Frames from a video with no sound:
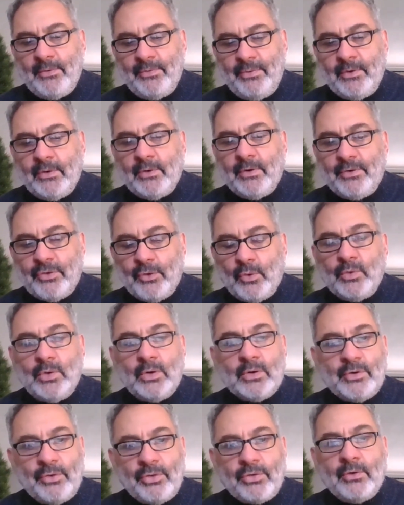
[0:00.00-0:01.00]
There is a real
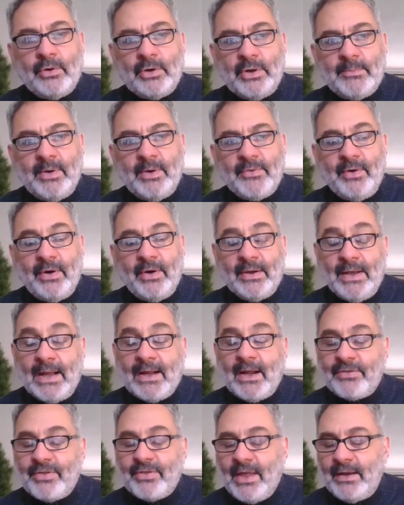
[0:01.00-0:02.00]
concern about there. And
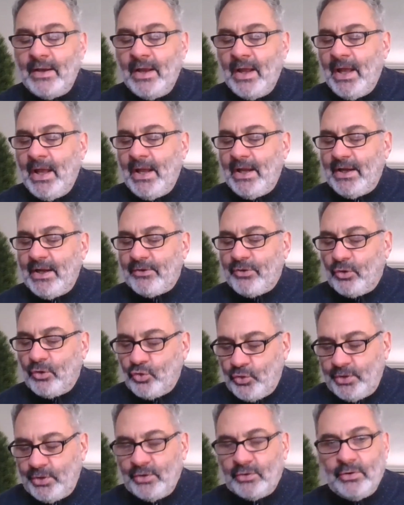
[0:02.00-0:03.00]
like I said, it's a
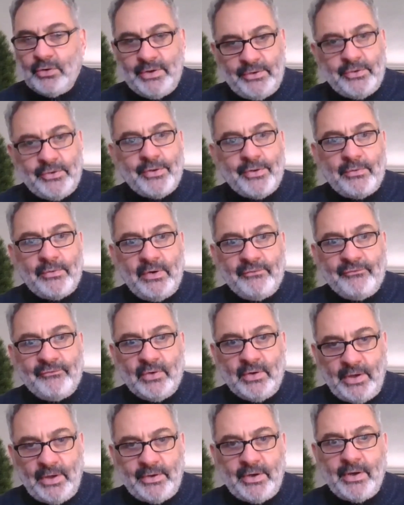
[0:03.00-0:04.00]
critical industry
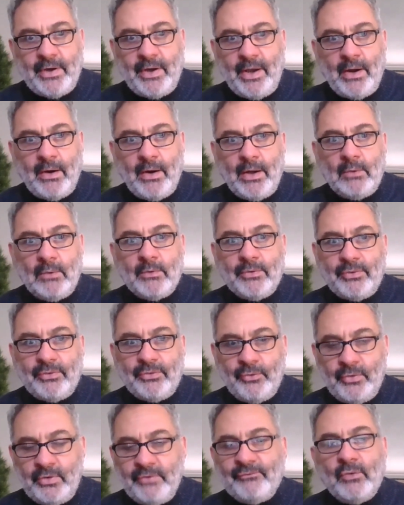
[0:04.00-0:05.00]
for London and area, with
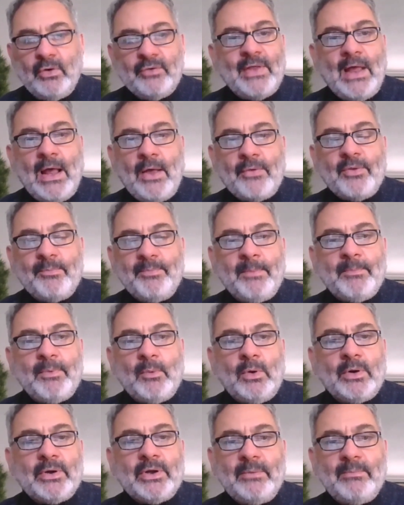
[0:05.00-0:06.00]
34,000 people
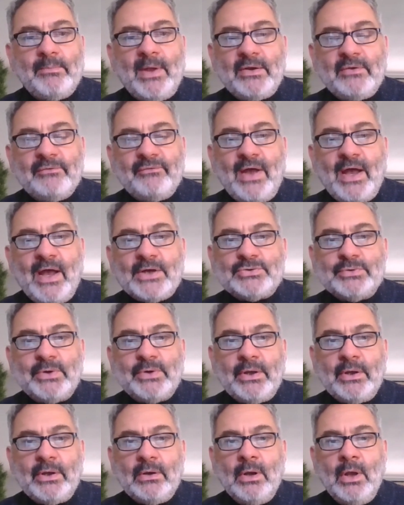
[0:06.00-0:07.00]
working in
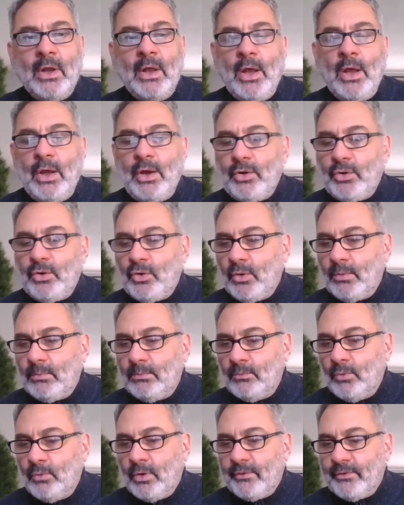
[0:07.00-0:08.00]
manufacturing, and
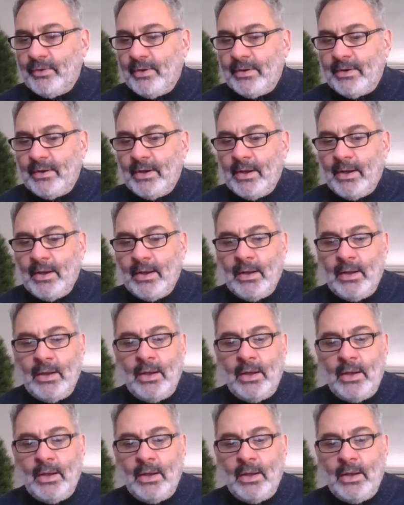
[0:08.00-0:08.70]
more than